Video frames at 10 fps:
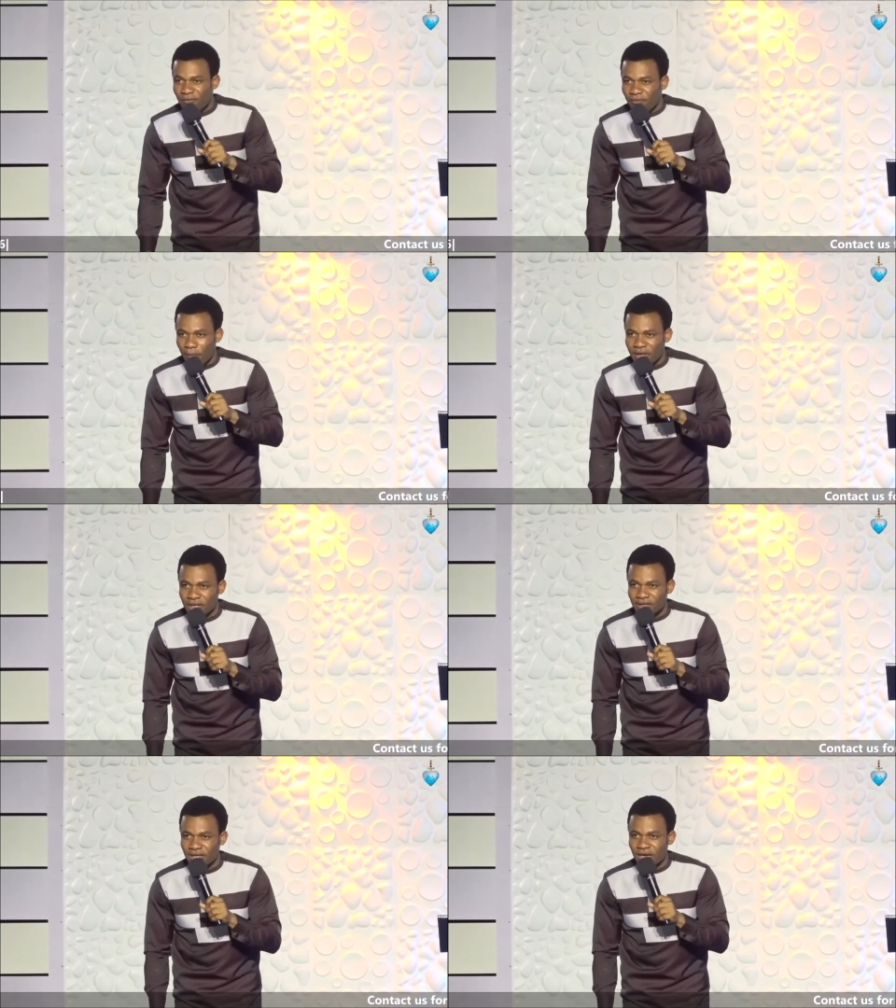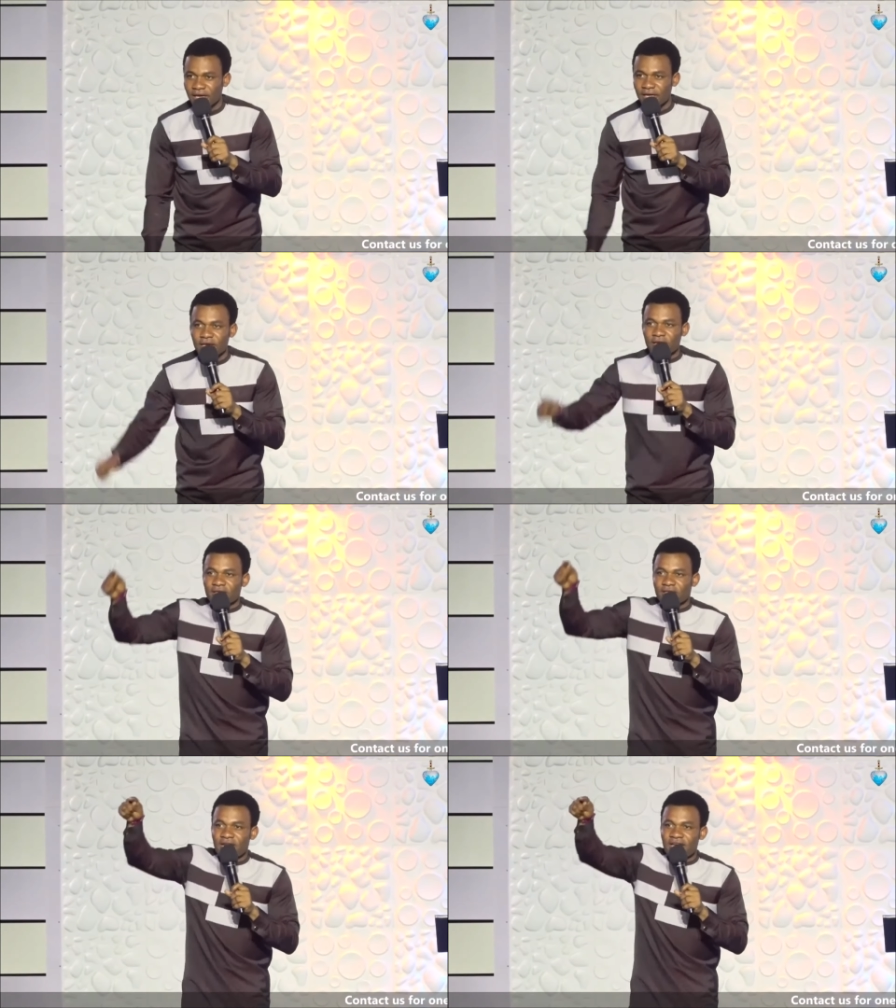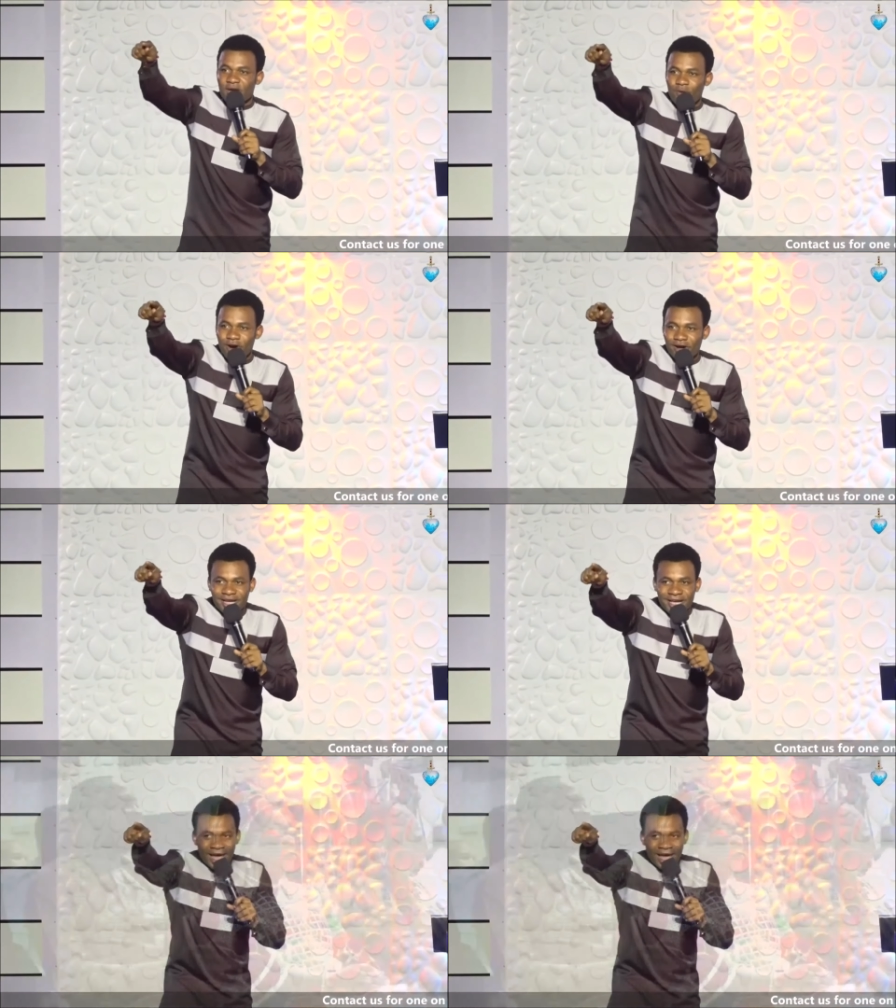from it. He take what the